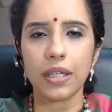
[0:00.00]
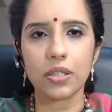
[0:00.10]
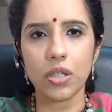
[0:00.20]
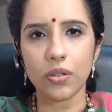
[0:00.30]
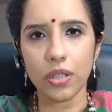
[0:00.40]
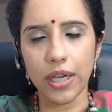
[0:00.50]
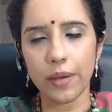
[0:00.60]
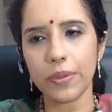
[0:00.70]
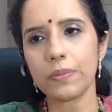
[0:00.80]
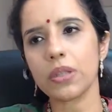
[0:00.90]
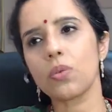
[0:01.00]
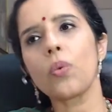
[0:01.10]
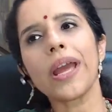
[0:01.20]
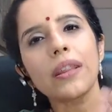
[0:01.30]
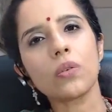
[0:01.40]
That's not going to happen. But the
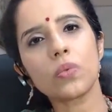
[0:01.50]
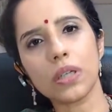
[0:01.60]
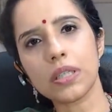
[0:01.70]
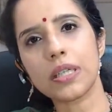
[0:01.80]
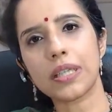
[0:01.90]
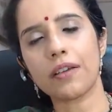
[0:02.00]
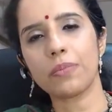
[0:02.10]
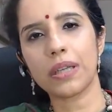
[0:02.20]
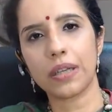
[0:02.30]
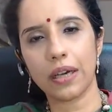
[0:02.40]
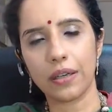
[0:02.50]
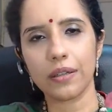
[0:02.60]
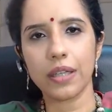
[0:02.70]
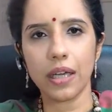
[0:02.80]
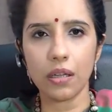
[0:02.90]
way the worksheets have been
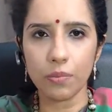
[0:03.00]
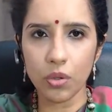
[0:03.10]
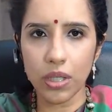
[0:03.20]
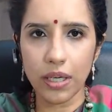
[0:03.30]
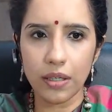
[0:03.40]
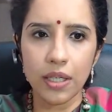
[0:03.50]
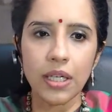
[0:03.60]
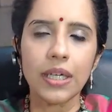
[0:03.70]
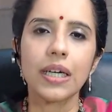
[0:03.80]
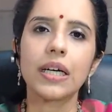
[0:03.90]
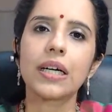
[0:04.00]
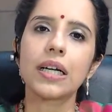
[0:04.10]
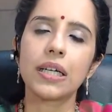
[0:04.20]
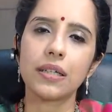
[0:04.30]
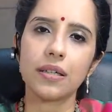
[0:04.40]
done, they help you get a
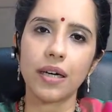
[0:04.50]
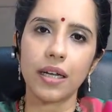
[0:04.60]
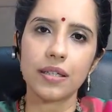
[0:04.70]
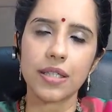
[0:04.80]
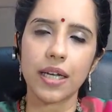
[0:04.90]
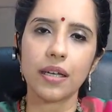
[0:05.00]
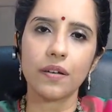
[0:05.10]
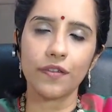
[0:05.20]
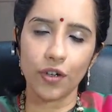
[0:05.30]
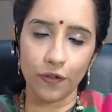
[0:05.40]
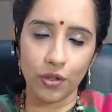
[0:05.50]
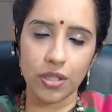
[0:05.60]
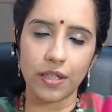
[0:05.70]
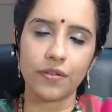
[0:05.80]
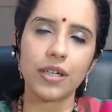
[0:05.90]
clearer understanding of
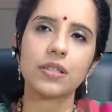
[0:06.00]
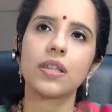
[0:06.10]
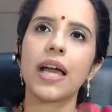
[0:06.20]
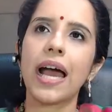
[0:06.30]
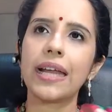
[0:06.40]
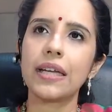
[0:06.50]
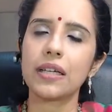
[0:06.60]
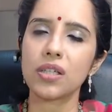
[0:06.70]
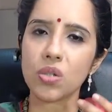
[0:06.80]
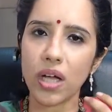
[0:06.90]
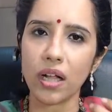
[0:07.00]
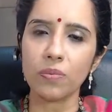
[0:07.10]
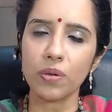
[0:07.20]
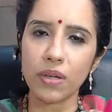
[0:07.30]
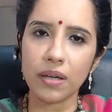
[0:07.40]
yourself, right? So the idea is to
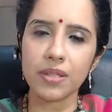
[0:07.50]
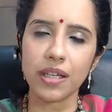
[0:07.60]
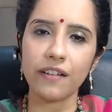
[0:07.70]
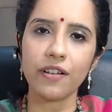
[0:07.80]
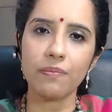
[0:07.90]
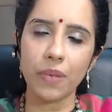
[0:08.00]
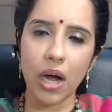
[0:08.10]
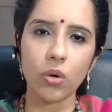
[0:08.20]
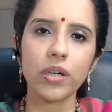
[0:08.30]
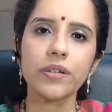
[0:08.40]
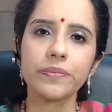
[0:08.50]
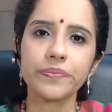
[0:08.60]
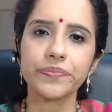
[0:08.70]
help you become self-empowered,